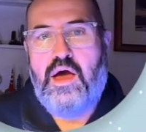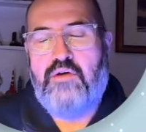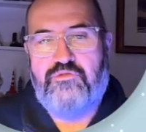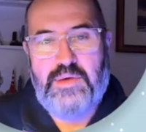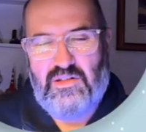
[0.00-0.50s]

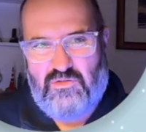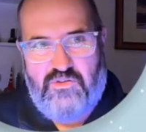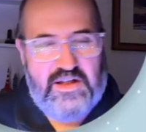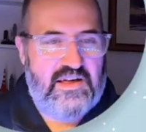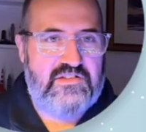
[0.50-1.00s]
For me, it's
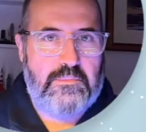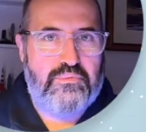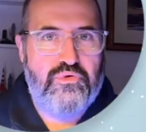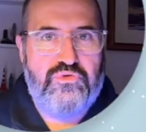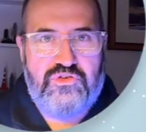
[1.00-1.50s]
fantastic
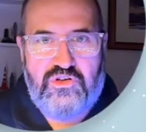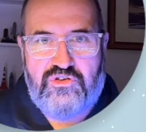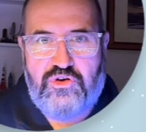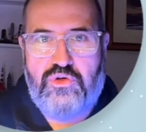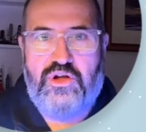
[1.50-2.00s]
proof because it's
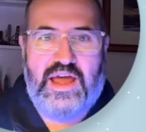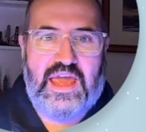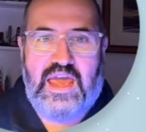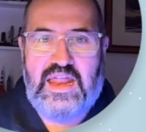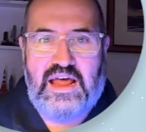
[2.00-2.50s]
shown that I
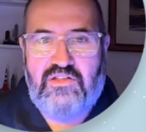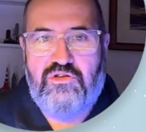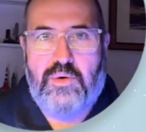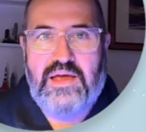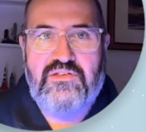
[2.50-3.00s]
can connect
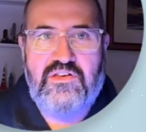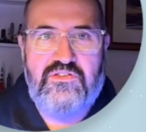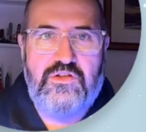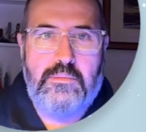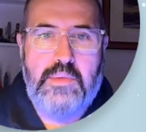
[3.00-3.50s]
to a
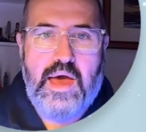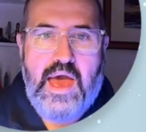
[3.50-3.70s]
system.